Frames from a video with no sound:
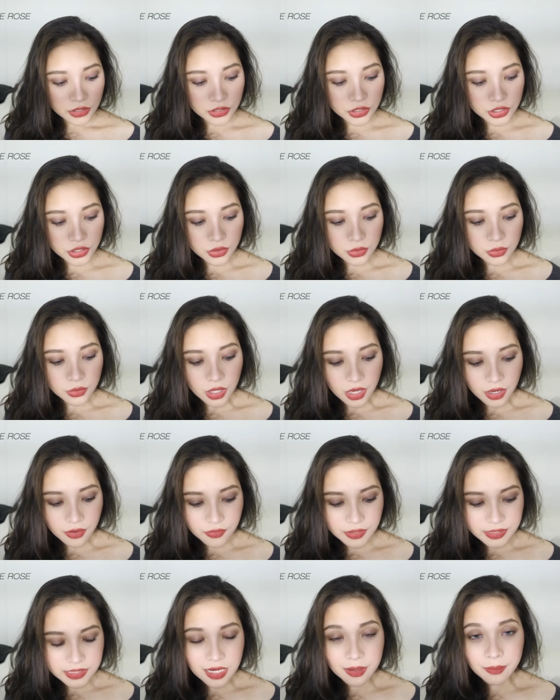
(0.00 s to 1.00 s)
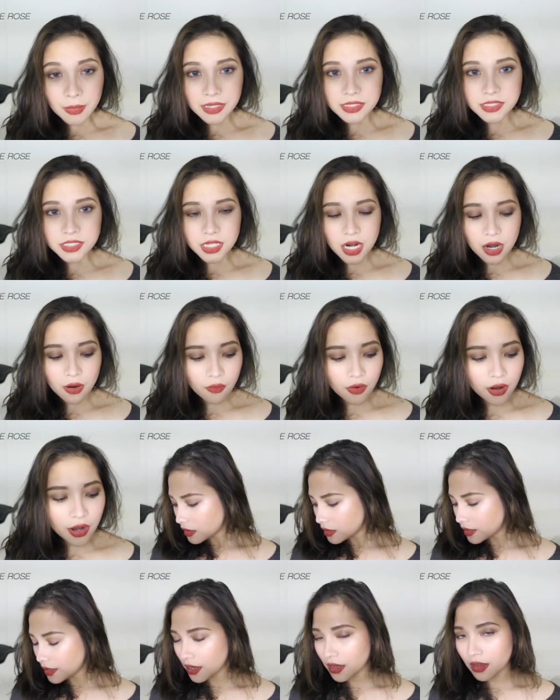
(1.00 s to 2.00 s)
do every time I shower
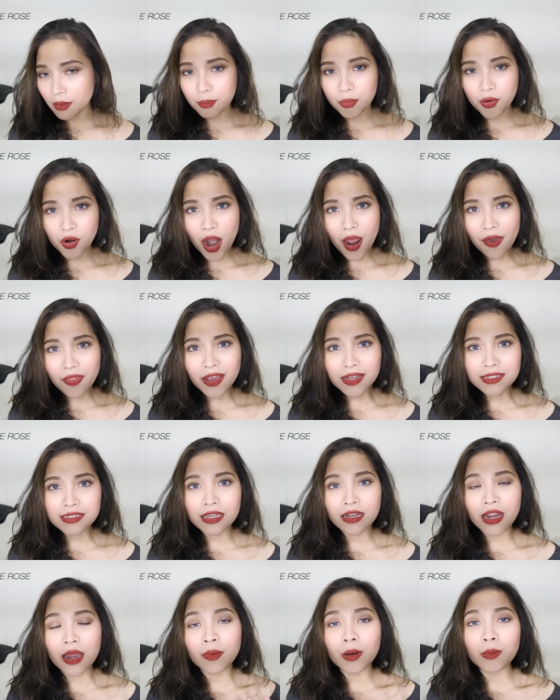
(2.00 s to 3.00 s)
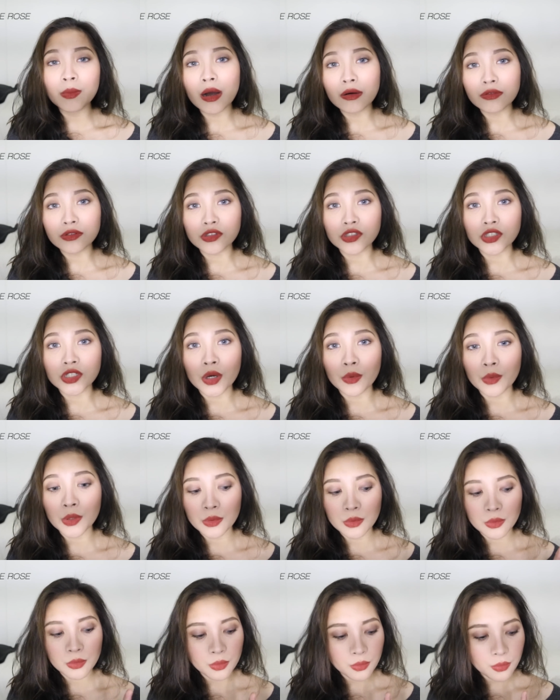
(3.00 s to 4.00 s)
the product that I'm about to show
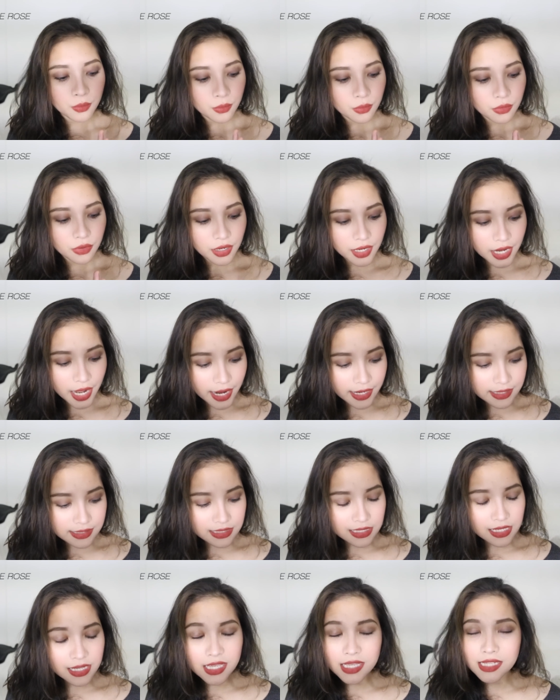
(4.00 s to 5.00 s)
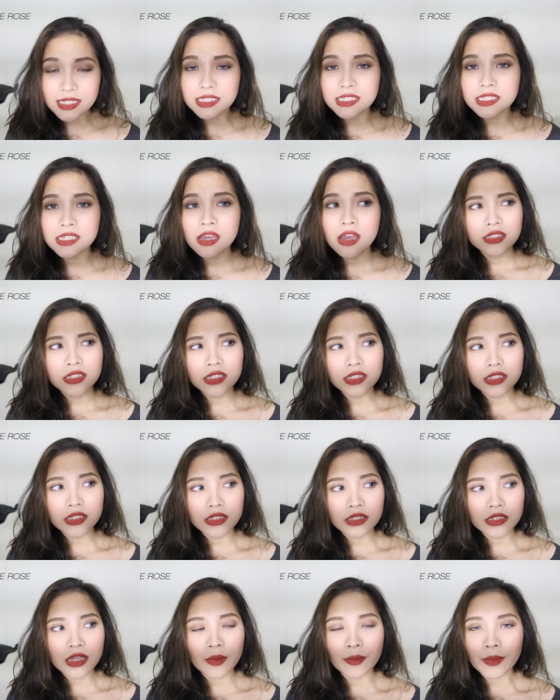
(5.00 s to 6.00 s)
you next is
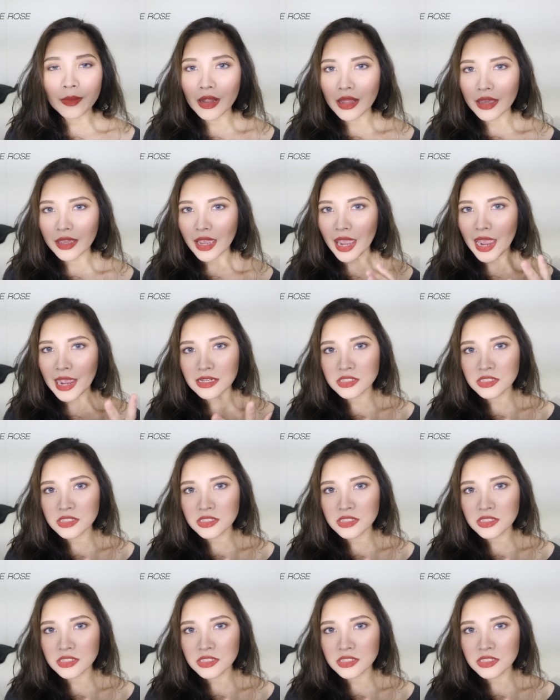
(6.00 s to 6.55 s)
some like